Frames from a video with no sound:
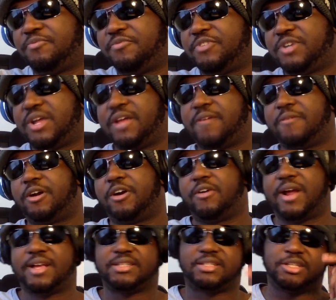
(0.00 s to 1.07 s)
trying to
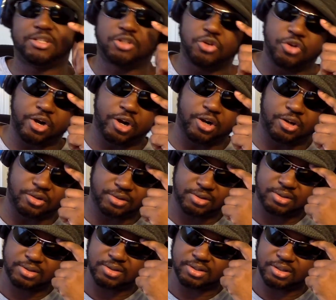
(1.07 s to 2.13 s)
harass these two
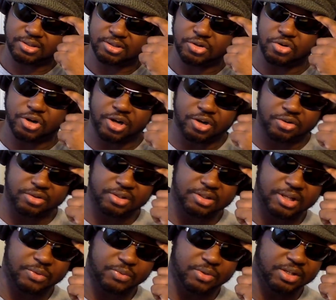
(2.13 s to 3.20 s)
girls. These two girls.
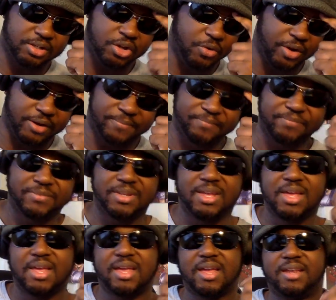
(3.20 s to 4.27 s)
That's what he's doing.
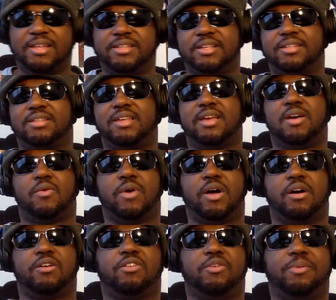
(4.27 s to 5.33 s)
And he says,
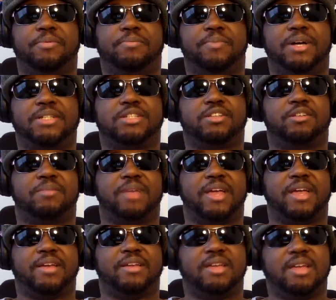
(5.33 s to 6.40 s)
wow, group of muscular
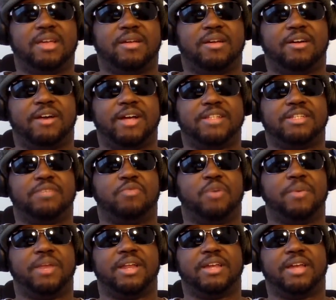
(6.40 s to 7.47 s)
men harassing
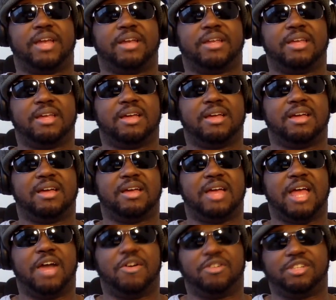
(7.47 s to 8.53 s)
women at night.
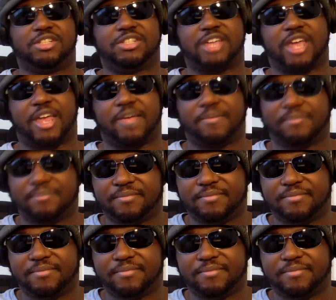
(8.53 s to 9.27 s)
How cliche.